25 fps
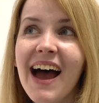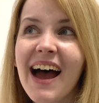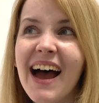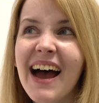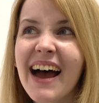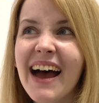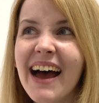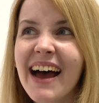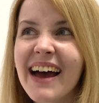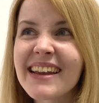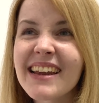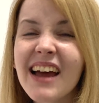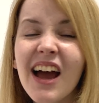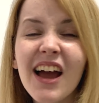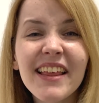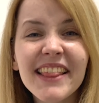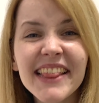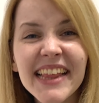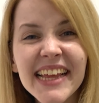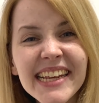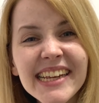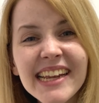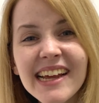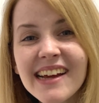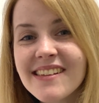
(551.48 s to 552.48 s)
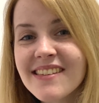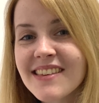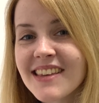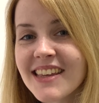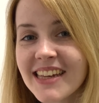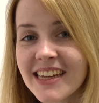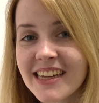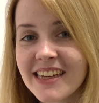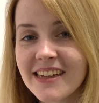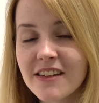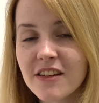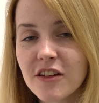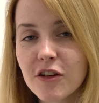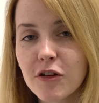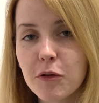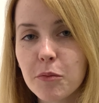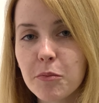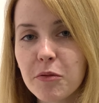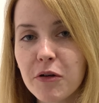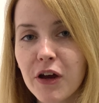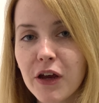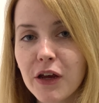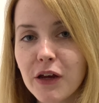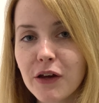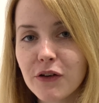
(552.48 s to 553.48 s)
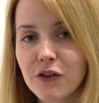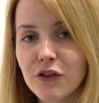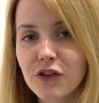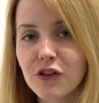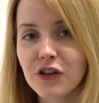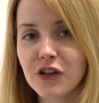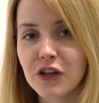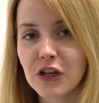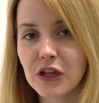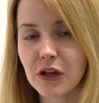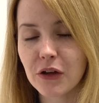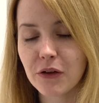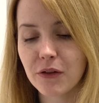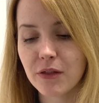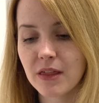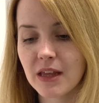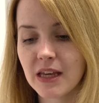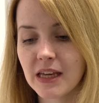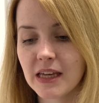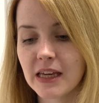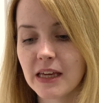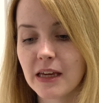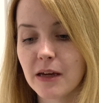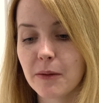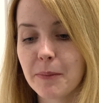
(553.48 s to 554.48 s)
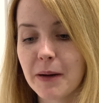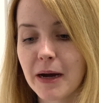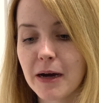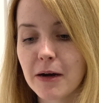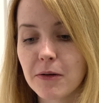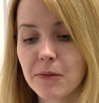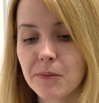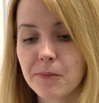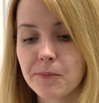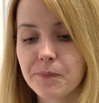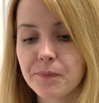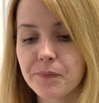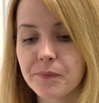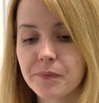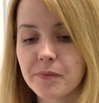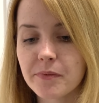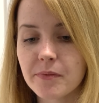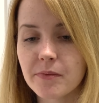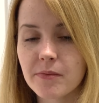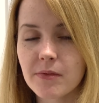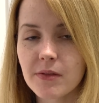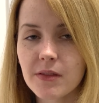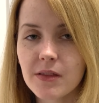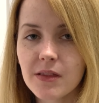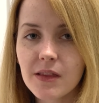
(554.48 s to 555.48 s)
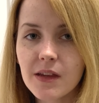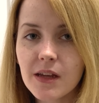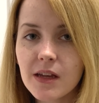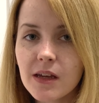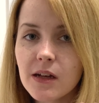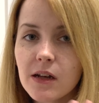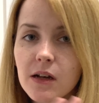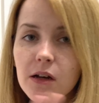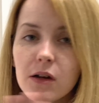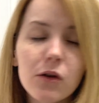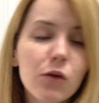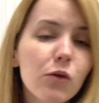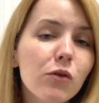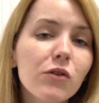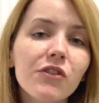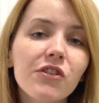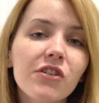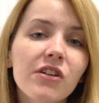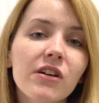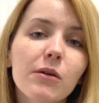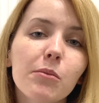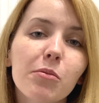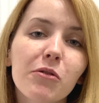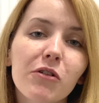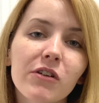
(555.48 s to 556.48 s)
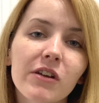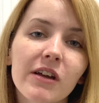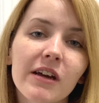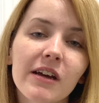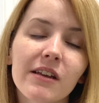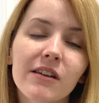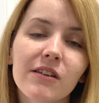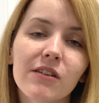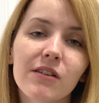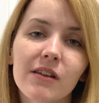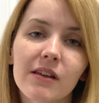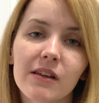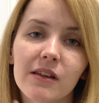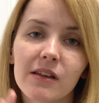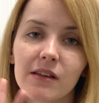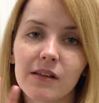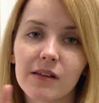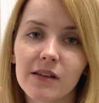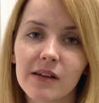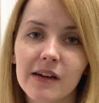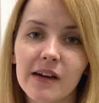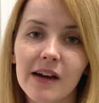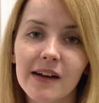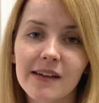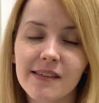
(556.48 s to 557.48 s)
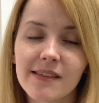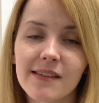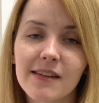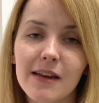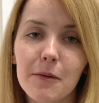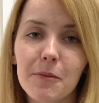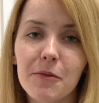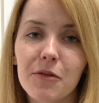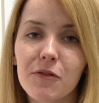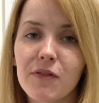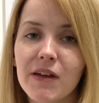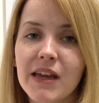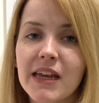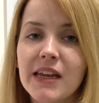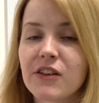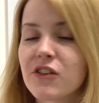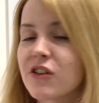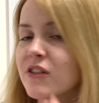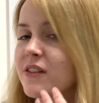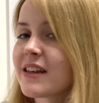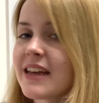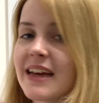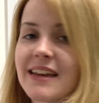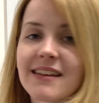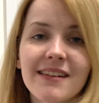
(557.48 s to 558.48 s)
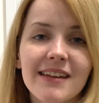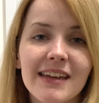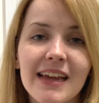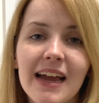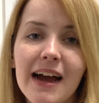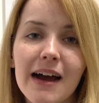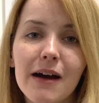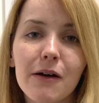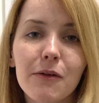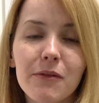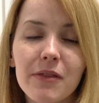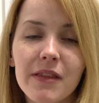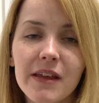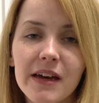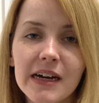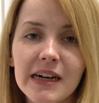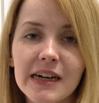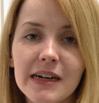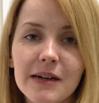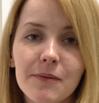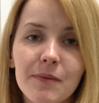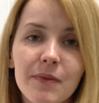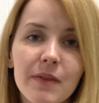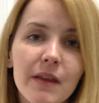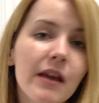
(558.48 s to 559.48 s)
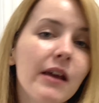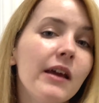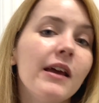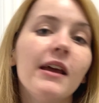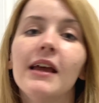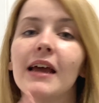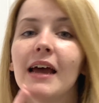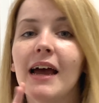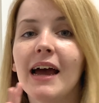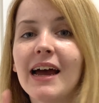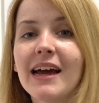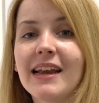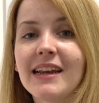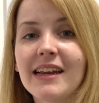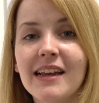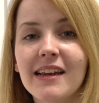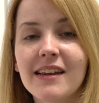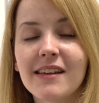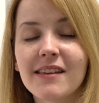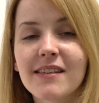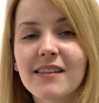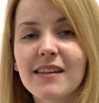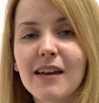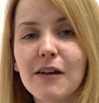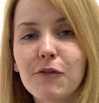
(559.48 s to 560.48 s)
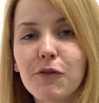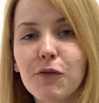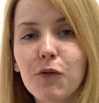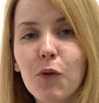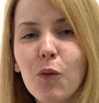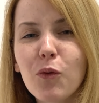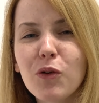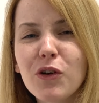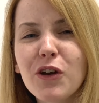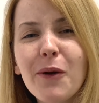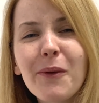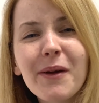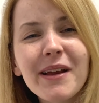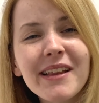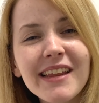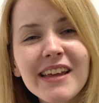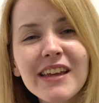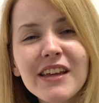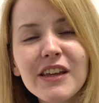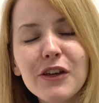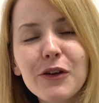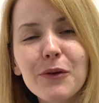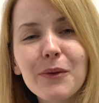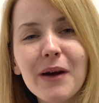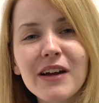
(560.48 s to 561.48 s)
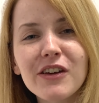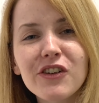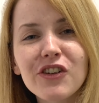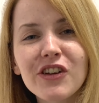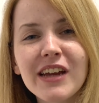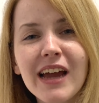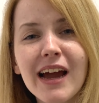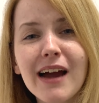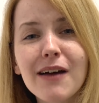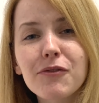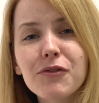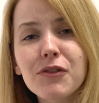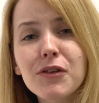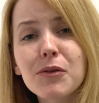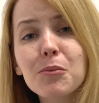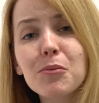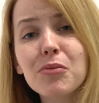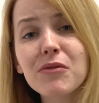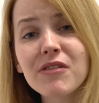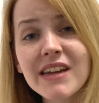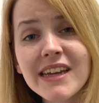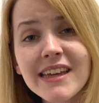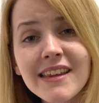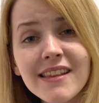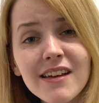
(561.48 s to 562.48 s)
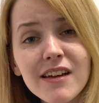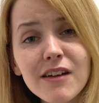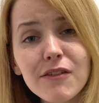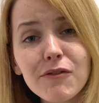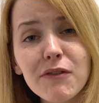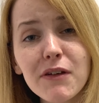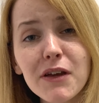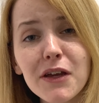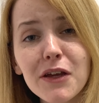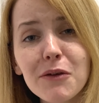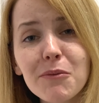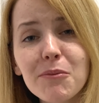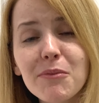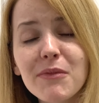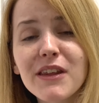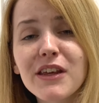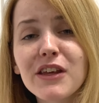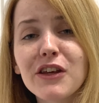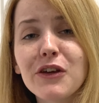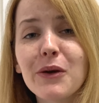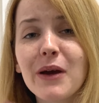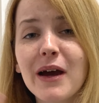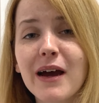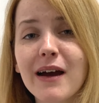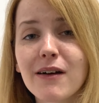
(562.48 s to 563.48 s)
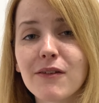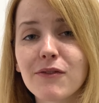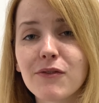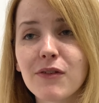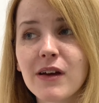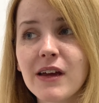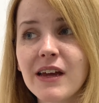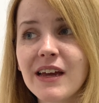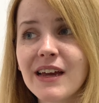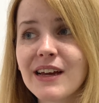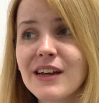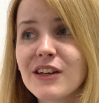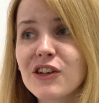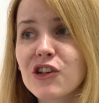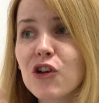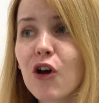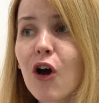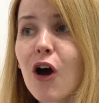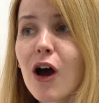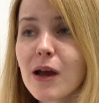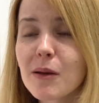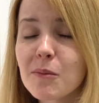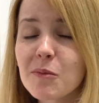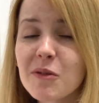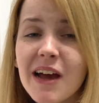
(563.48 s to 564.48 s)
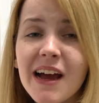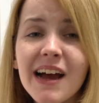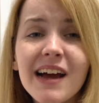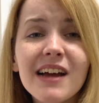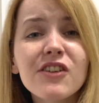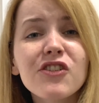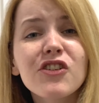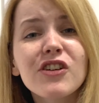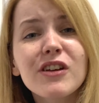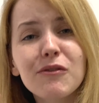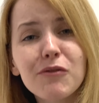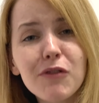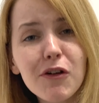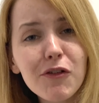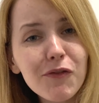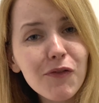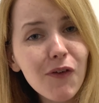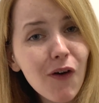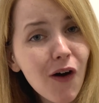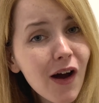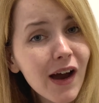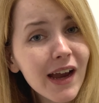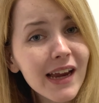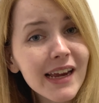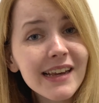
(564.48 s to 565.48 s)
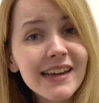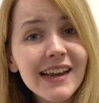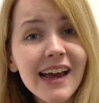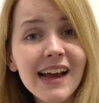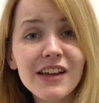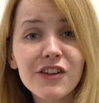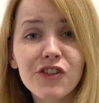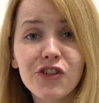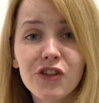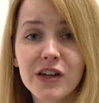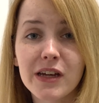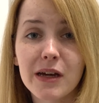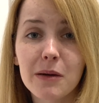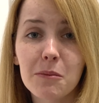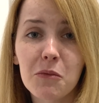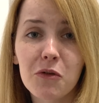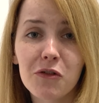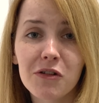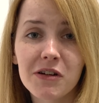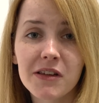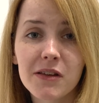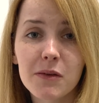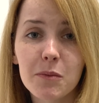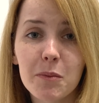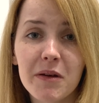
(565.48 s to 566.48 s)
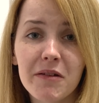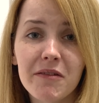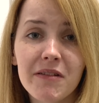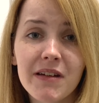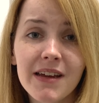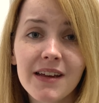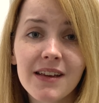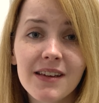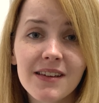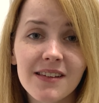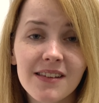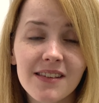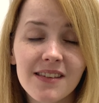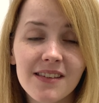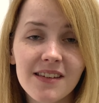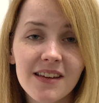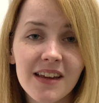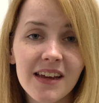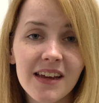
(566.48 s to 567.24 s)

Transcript: And I think that's an easier approach, thinking about launching a product as step 3, just getting it out there. And then step 4, knowing that you actually have some breathing room, that you have time to actually refine as you get more experienced.